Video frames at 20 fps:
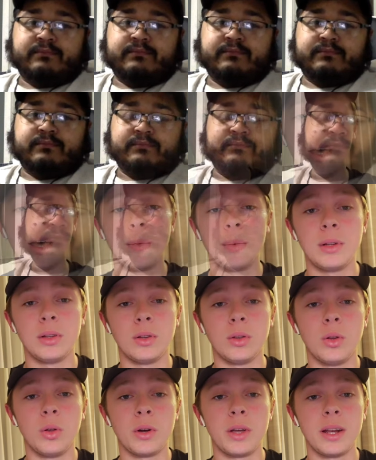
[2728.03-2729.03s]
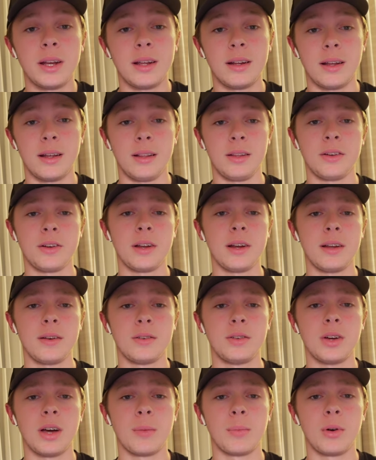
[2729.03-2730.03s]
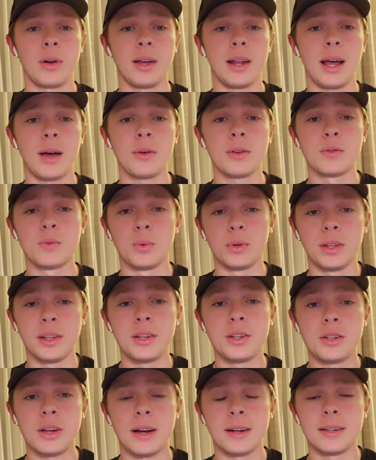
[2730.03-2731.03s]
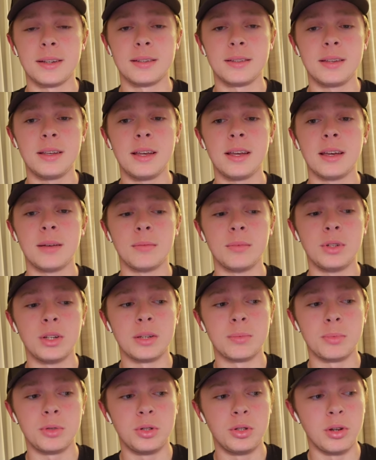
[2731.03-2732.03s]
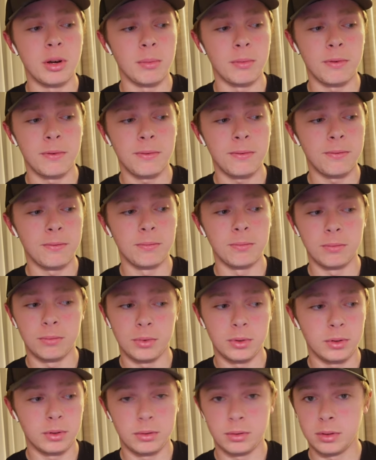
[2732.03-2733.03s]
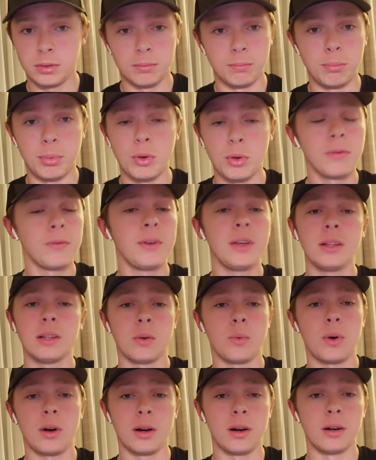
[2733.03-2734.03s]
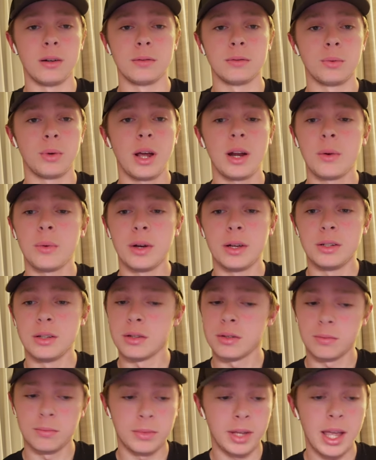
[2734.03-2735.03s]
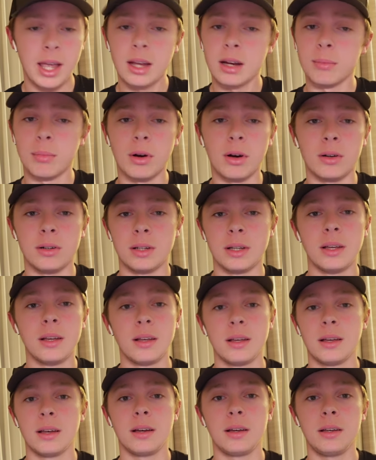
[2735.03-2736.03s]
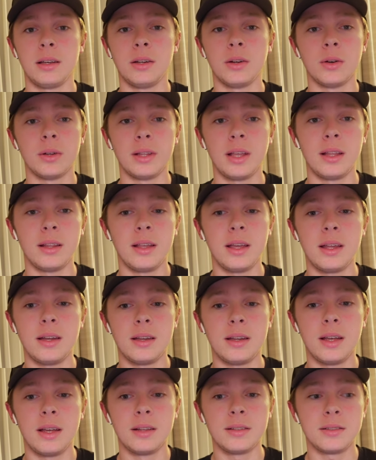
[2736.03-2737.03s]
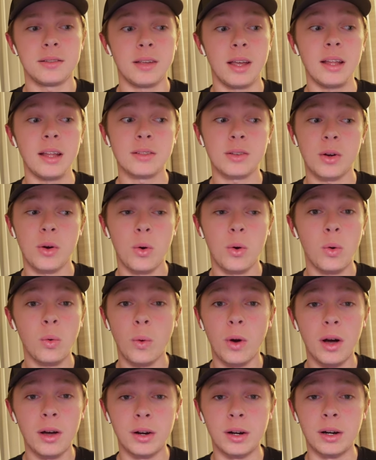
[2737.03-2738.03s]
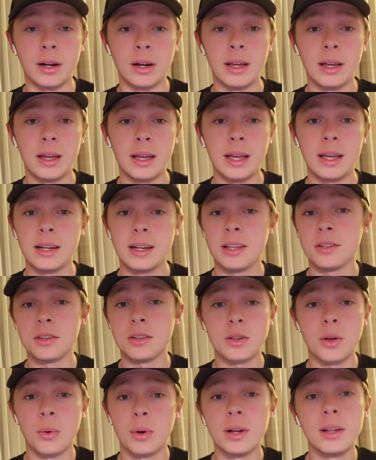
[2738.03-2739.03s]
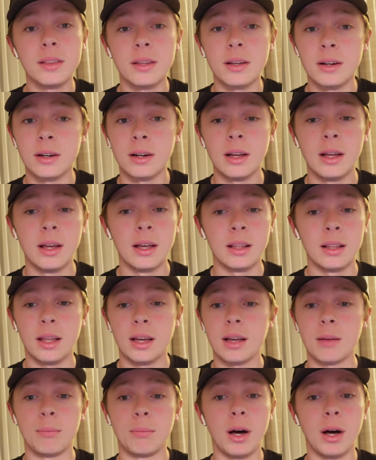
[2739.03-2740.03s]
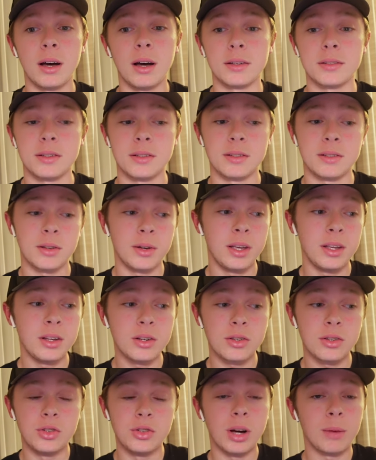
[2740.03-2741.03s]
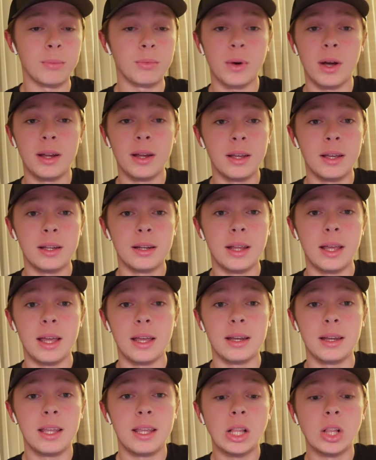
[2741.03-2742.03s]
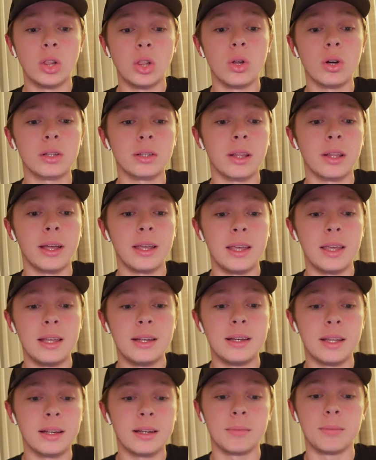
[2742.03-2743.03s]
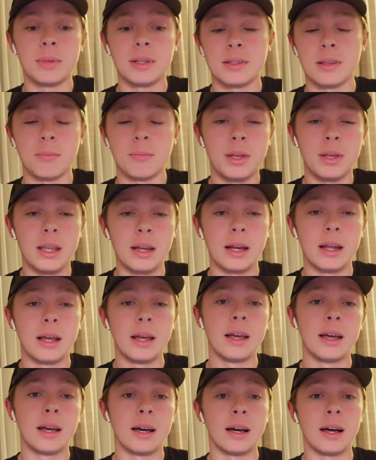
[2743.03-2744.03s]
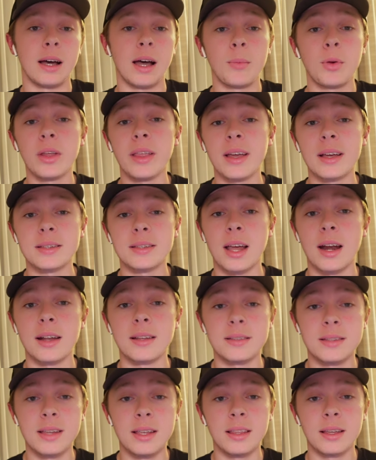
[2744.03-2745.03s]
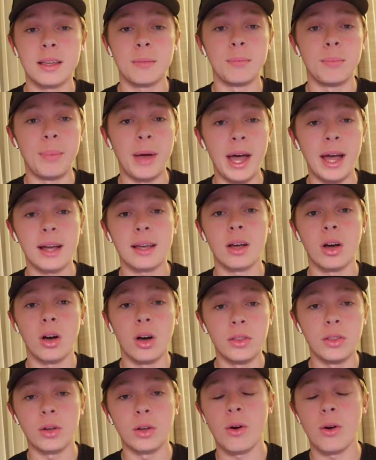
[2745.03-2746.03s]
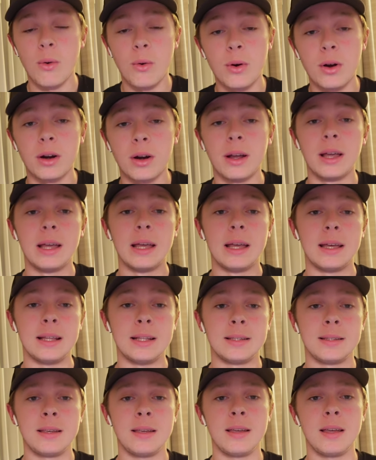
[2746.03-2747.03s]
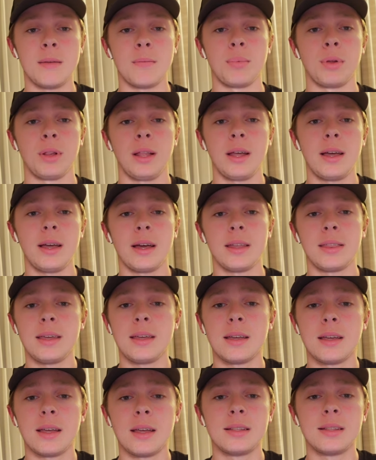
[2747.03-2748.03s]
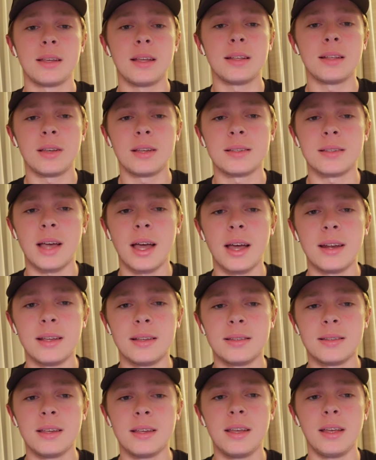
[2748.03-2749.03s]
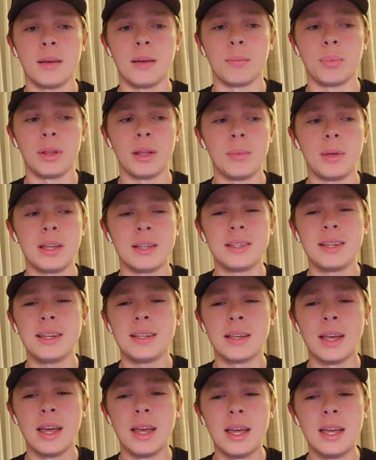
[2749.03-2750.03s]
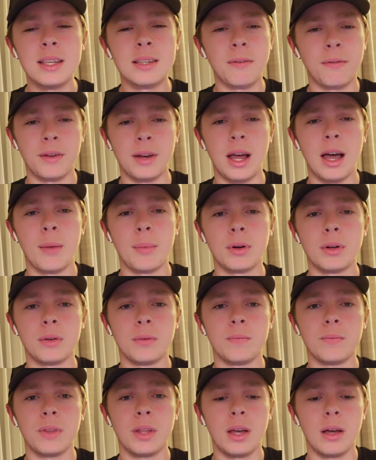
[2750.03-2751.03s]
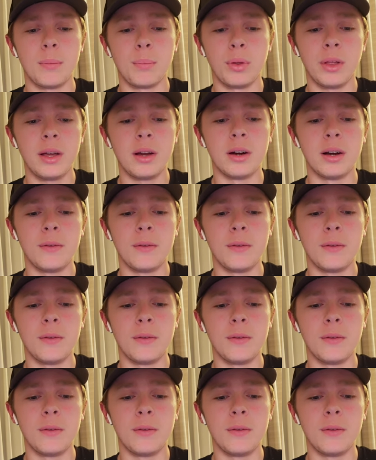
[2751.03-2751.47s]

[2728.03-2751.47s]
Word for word: Yeah, I mean, looking at looking at Ja Morant, I was really shocked to see him just jump both feet in the water right away, just cannonball. Uh, you know, and, and it's it's cold water and he's just going in there like a boss. And so he just jumped right in and he looked like he didn't miss a beat uh, I'm really excited to see the kid back on the court and seeing him play. I think it's it's exciting seeing him play because he's he's a phenomenal uh, player.